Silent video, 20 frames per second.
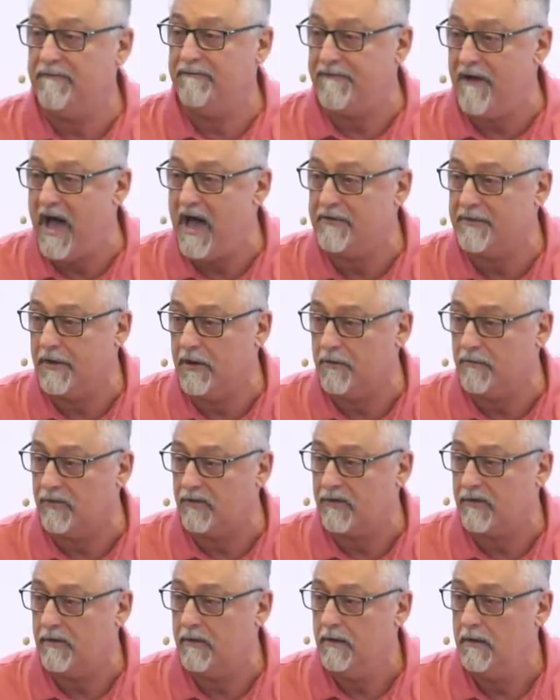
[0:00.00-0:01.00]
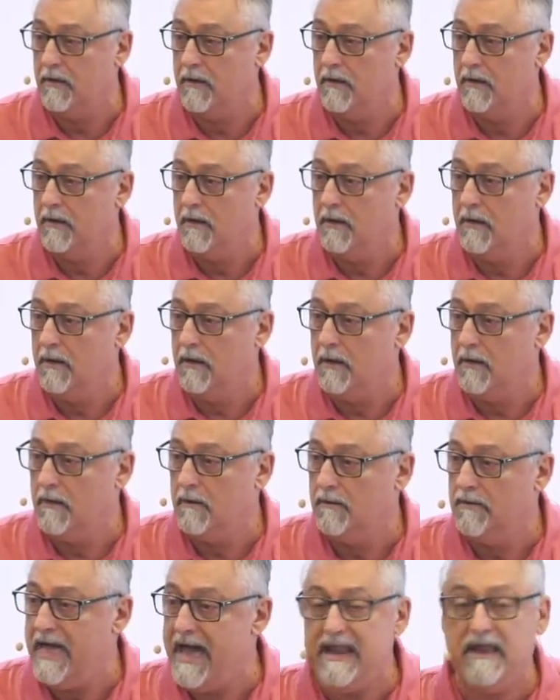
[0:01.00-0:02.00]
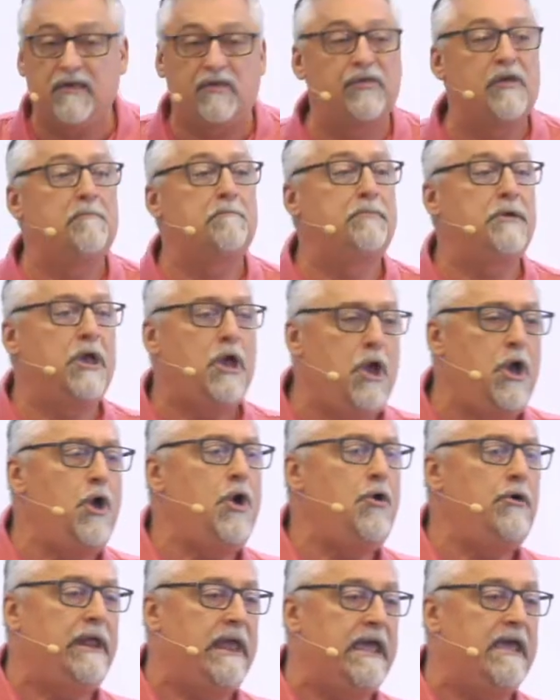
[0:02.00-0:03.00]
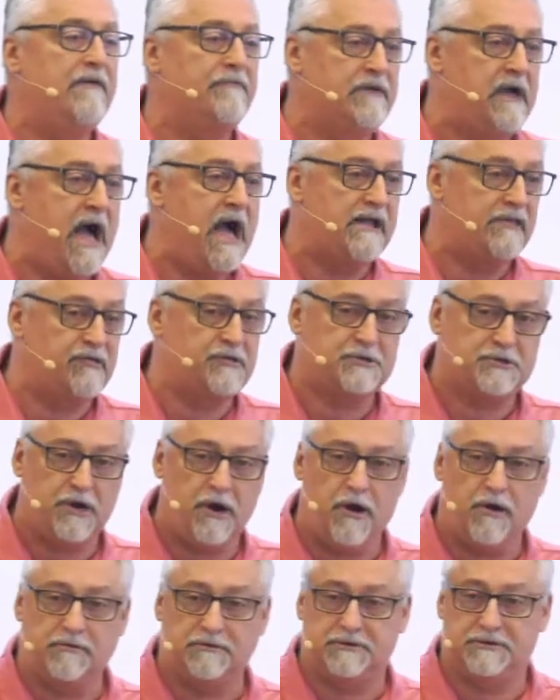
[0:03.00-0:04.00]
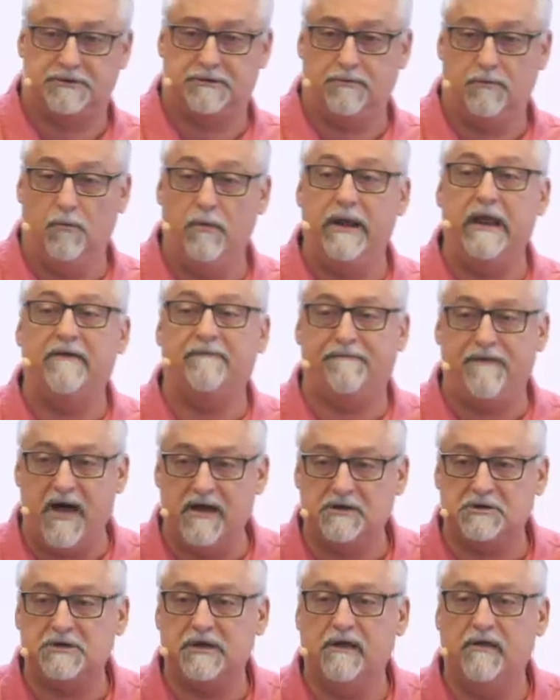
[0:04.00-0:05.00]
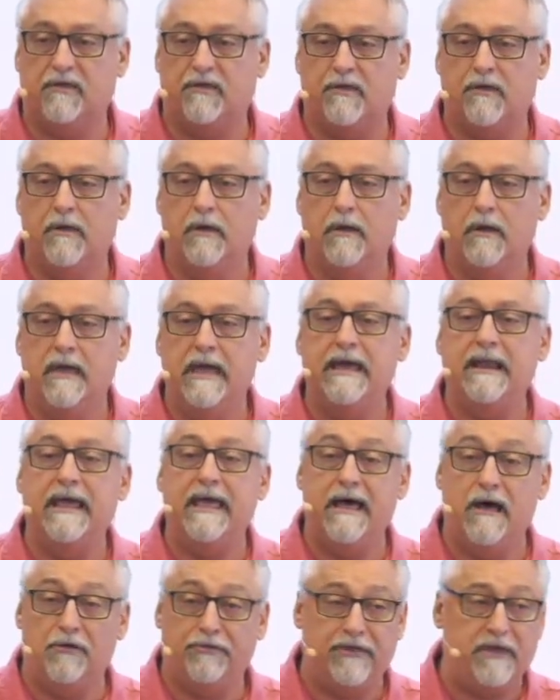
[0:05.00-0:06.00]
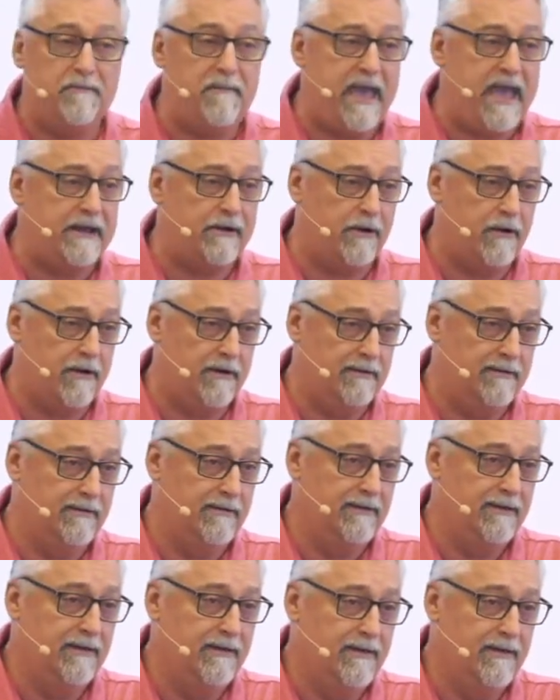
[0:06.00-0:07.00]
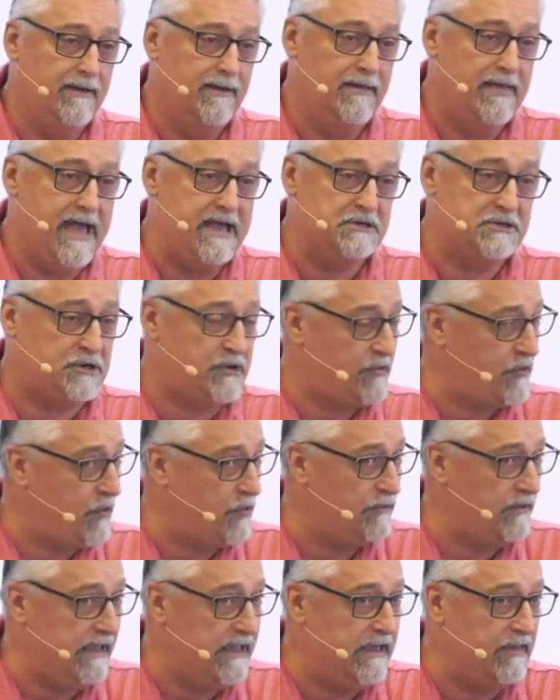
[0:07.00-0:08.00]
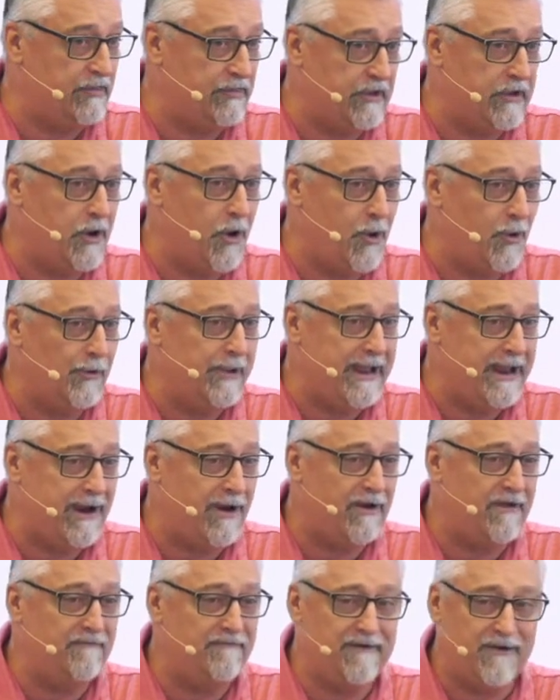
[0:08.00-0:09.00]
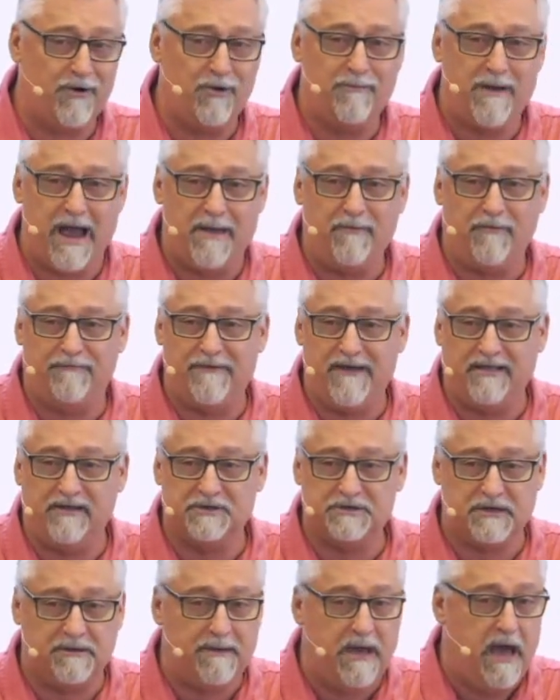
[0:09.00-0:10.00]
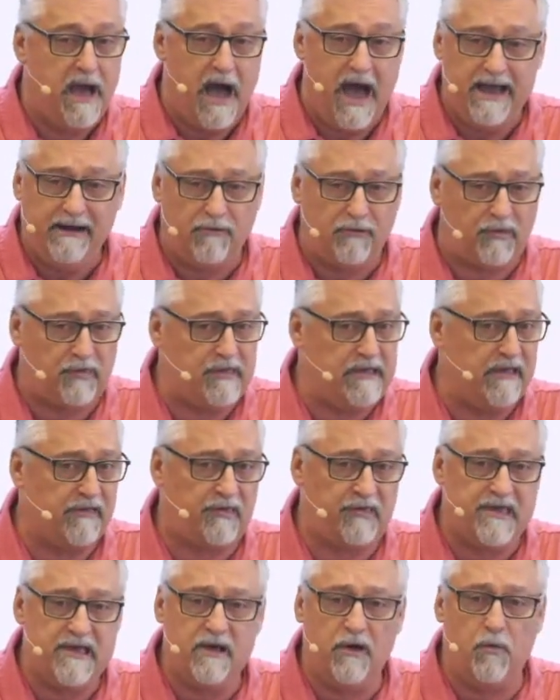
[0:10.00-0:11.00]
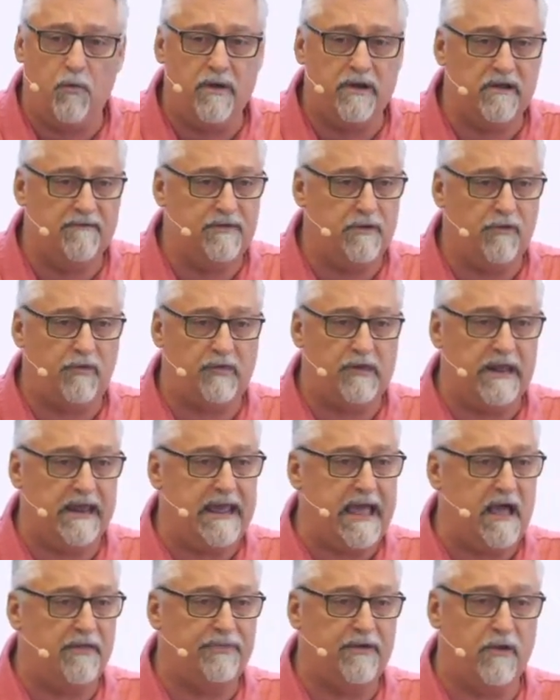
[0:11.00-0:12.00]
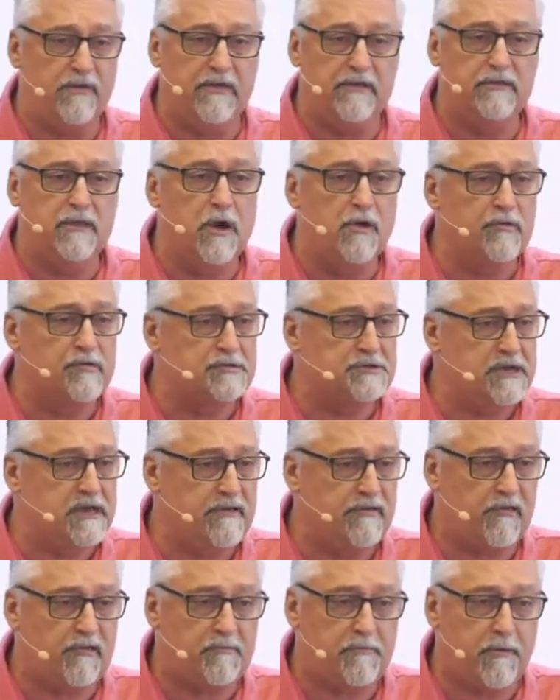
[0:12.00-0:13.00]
and fathers. That is the beauty of God's church when it functions in a healthy manner. That certainly is the goal here at Vero Bible Fellowship. I don't see a single one of you sitting out there that knows Jesus